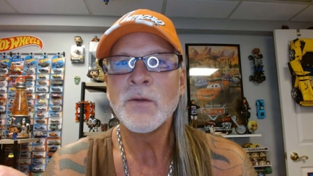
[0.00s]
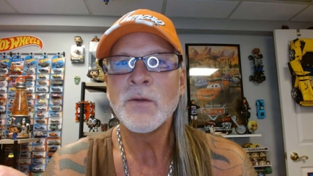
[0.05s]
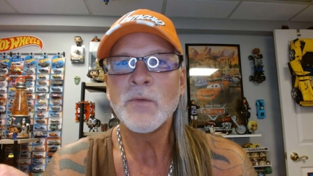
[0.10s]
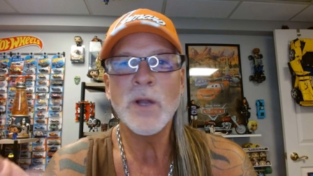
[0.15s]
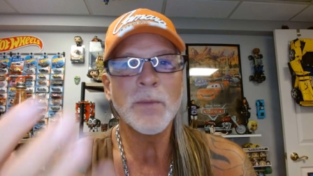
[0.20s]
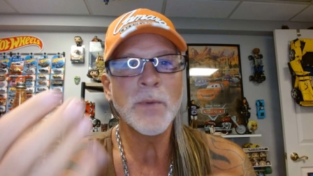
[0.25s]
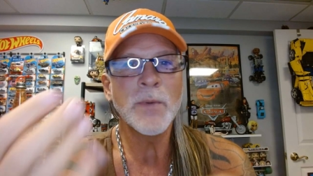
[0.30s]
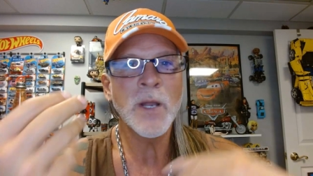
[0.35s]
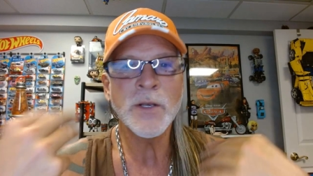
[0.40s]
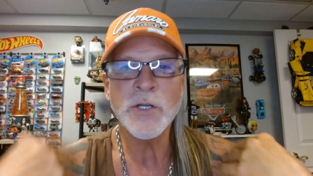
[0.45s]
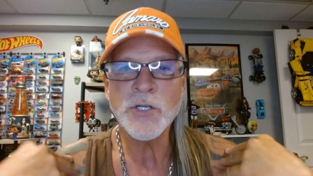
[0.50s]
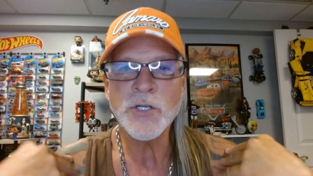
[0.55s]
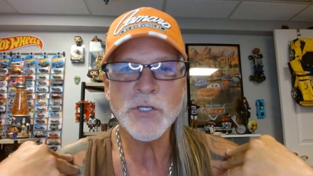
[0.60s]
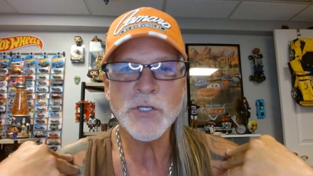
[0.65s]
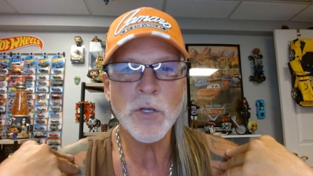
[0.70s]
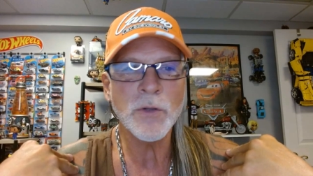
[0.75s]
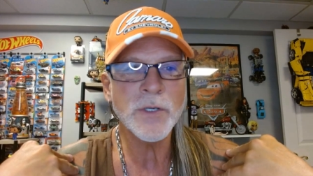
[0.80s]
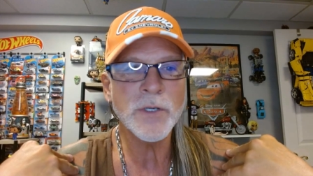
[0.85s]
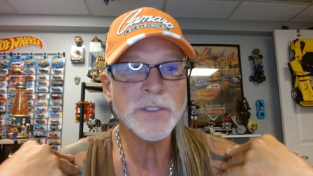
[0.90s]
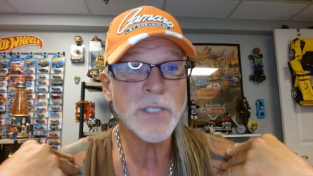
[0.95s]
rub it on your
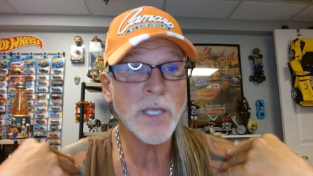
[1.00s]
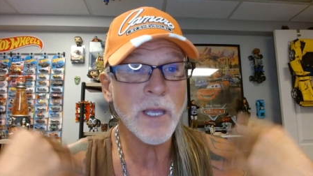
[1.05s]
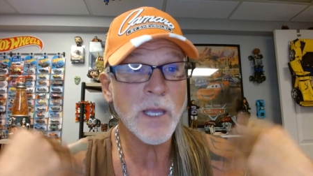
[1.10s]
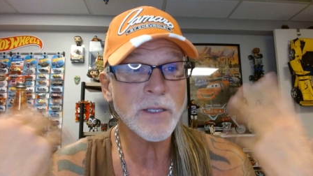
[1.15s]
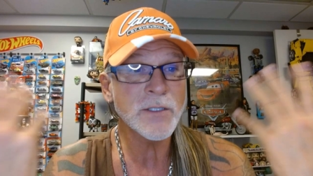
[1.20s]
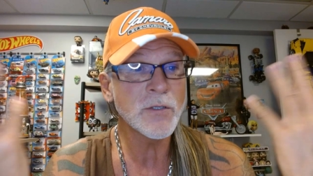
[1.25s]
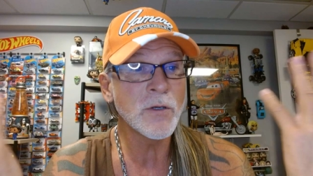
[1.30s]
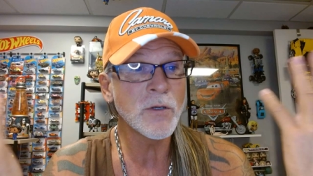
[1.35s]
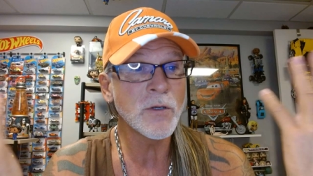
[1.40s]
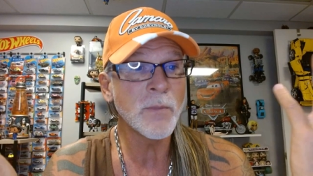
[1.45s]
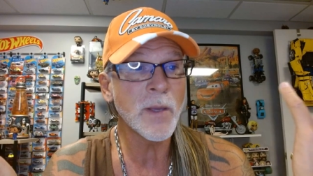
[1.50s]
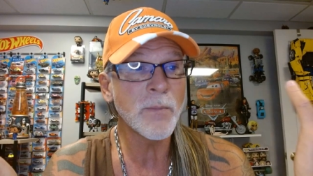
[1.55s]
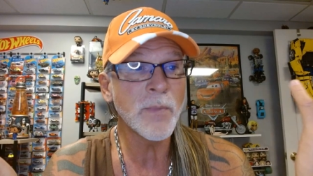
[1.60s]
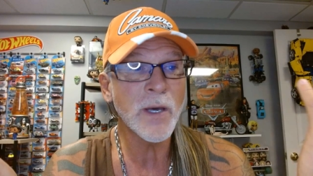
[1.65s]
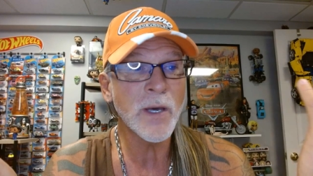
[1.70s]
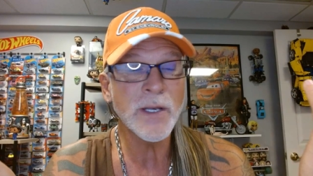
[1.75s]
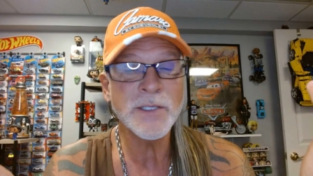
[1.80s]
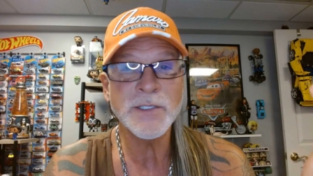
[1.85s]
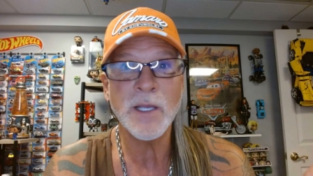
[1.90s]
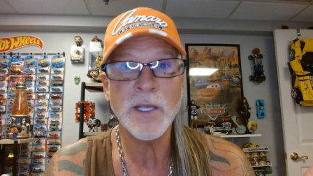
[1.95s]
shoulders. I got two of my
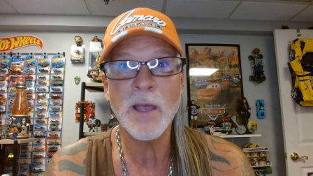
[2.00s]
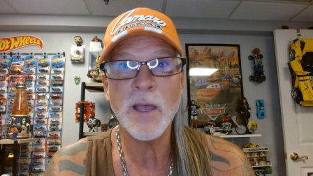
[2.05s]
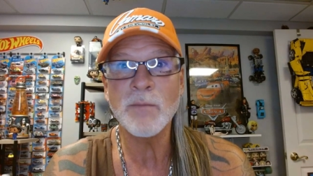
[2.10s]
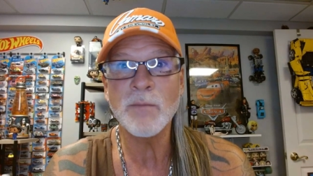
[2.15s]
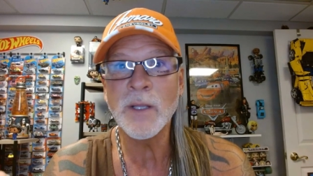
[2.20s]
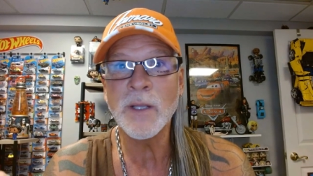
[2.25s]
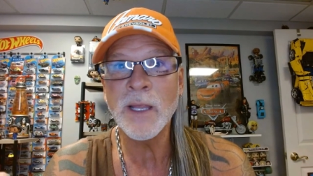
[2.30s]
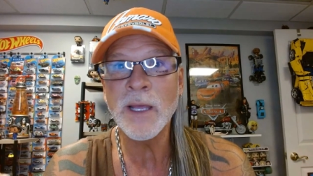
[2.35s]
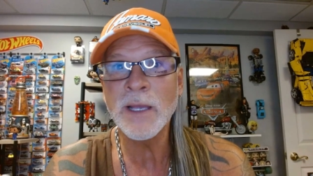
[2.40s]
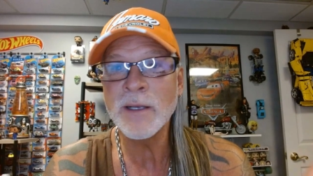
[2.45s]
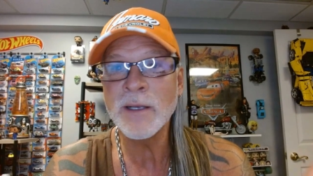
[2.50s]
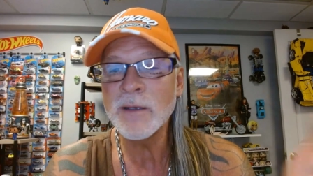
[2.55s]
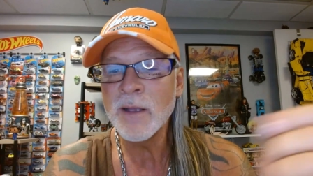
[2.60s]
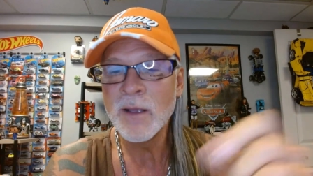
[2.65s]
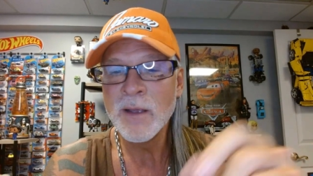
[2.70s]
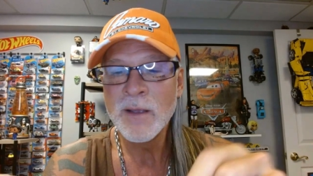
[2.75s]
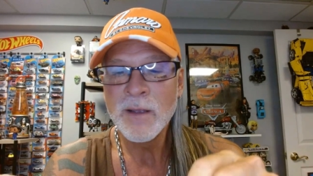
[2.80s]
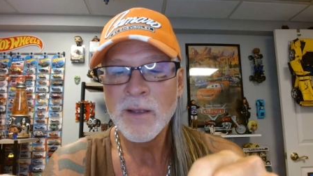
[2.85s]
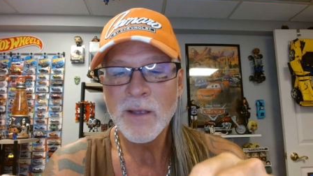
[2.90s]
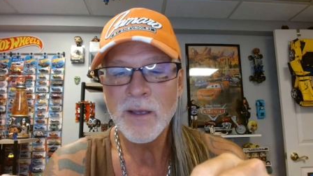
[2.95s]
buddies. I got Blaine,
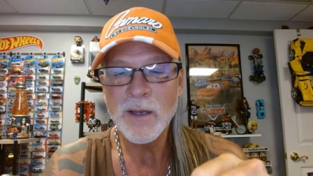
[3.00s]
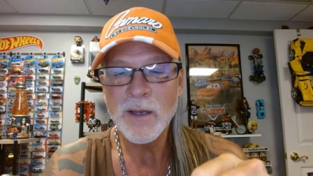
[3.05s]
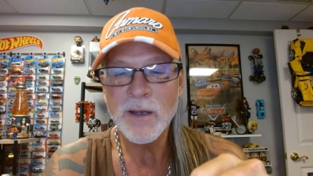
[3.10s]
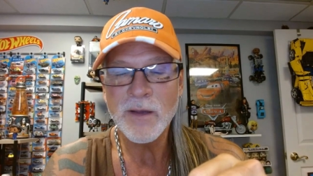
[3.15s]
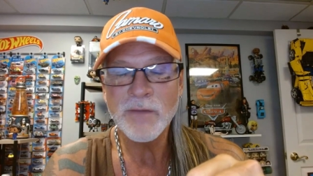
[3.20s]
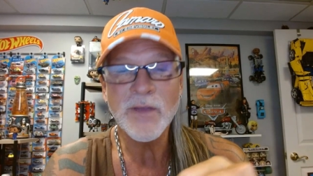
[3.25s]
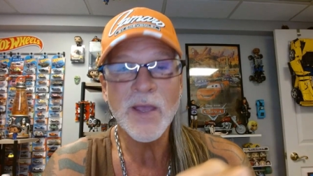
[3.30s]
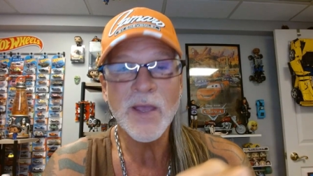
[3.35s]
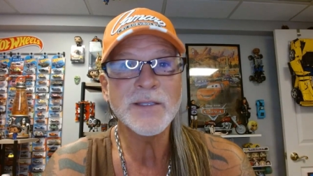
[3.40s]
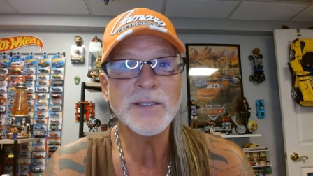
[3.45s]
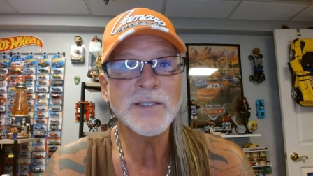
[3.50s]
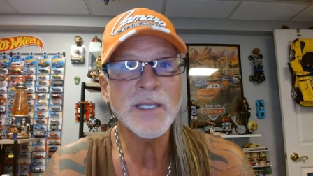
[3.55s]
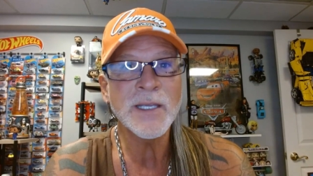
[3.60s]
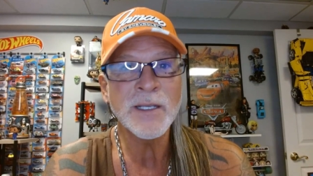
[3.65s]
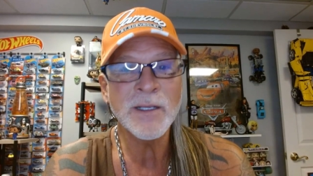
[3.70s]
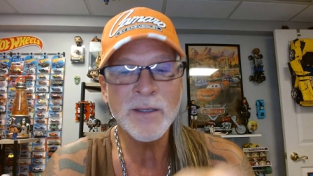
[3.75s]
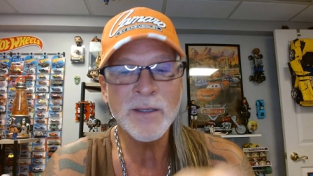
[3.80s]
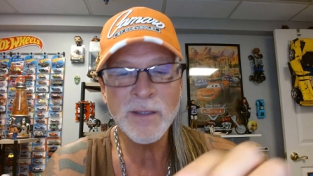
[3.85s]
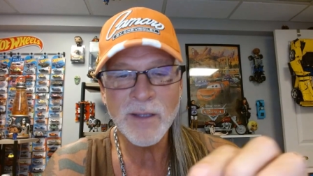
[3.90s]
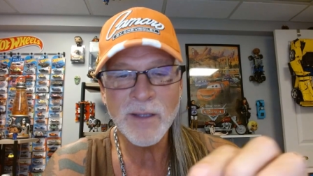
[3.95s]
uh, I've got
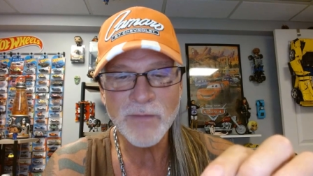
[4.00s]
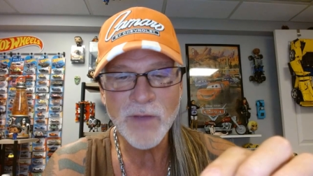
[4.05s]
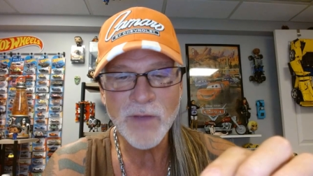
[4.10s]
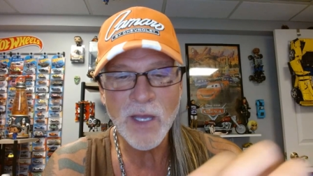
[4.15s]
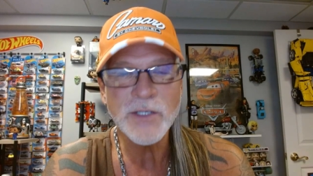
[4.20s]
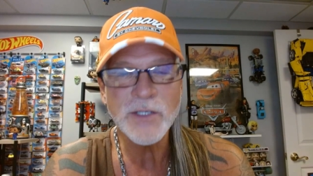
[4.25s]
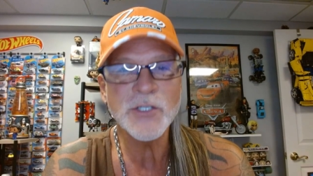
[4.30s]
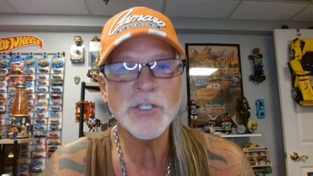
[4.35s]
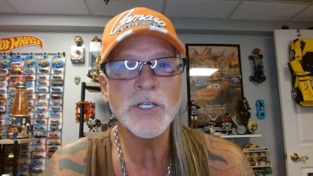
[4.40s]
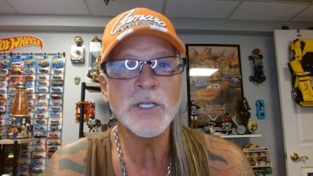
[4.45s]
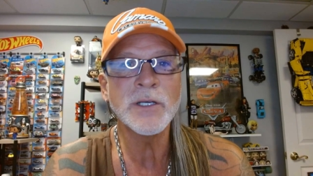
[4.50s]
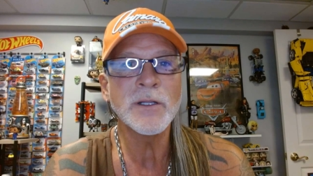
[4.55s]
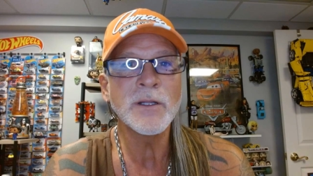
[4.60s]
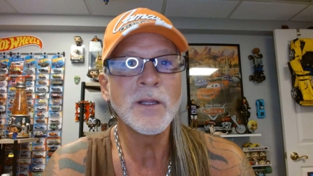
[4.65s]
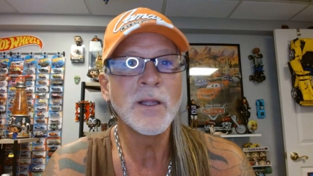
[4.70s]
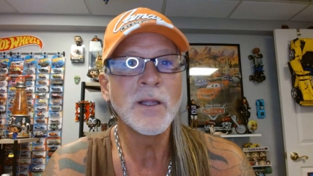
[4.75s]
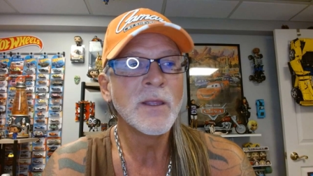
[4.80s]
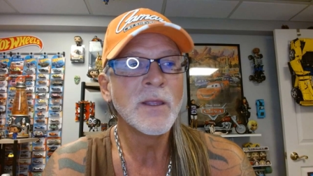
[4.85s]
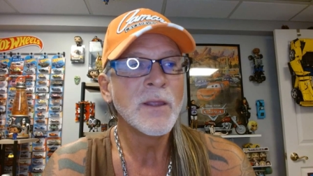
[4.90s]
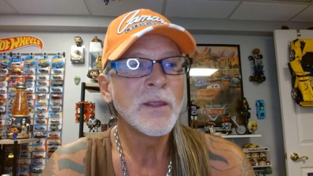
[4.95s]
Tina, I've got
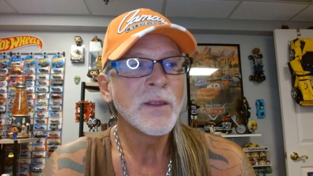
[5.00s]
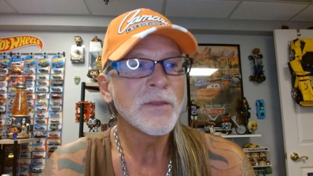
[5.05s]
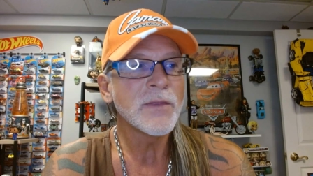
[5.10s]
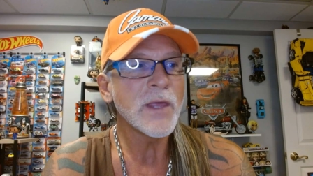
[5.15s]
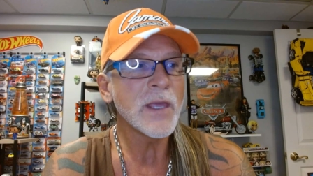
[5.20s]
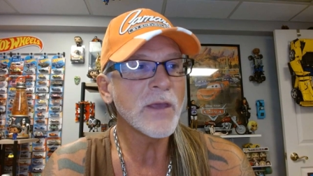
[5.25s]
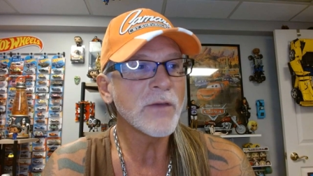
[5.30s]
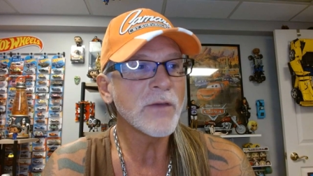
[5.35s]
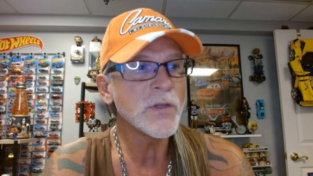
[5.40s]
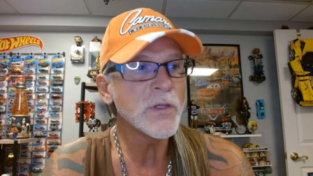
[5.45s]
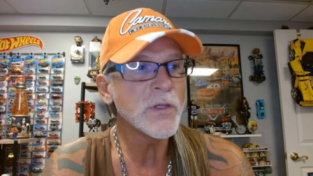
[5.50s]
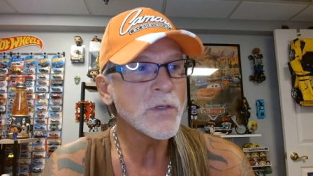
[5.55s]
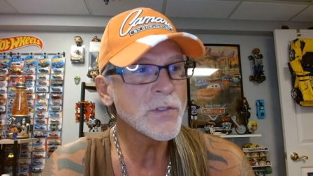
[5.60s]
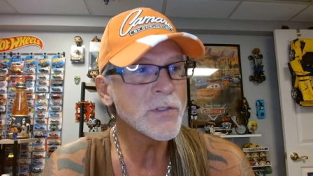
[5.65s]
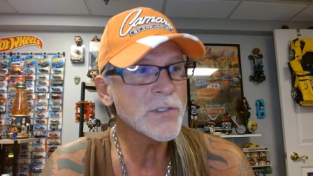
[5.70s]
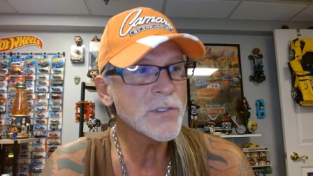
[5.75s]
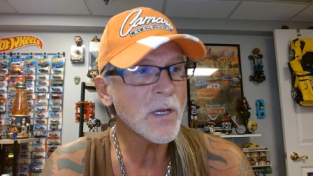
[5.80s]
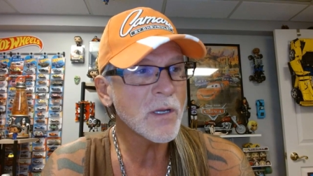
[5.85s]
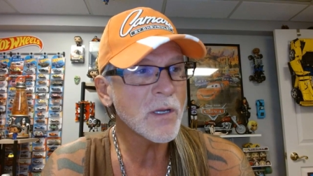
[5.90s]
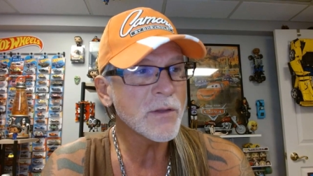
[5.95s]
Jill. They have
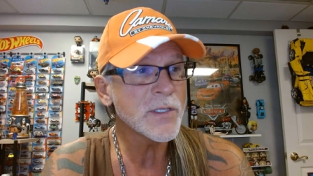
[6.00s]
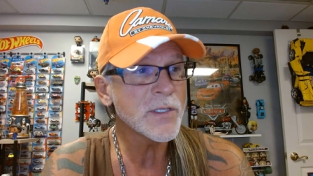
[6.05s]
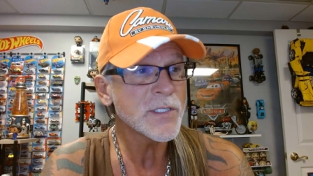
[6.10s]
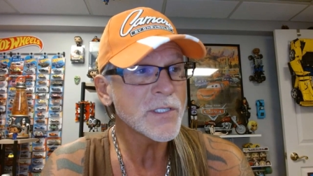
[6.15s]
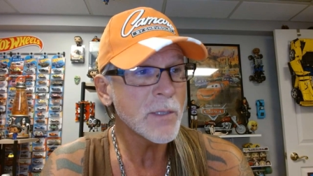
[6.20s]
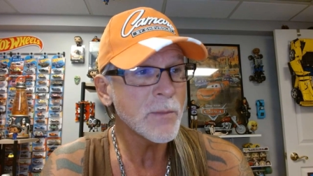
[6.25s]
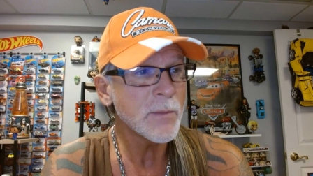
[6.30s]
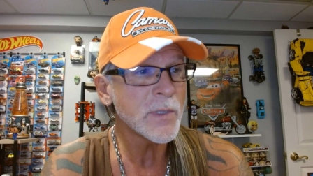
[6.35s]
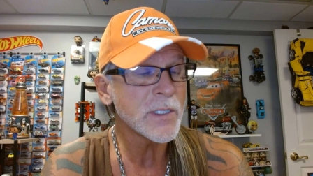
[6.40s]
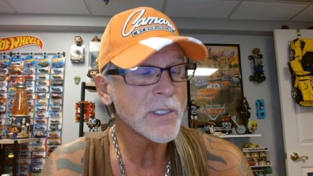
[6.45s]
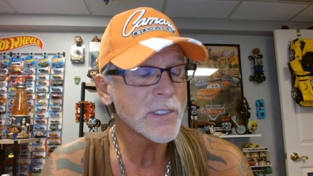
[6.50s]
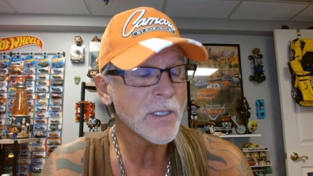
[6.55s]
used the CB,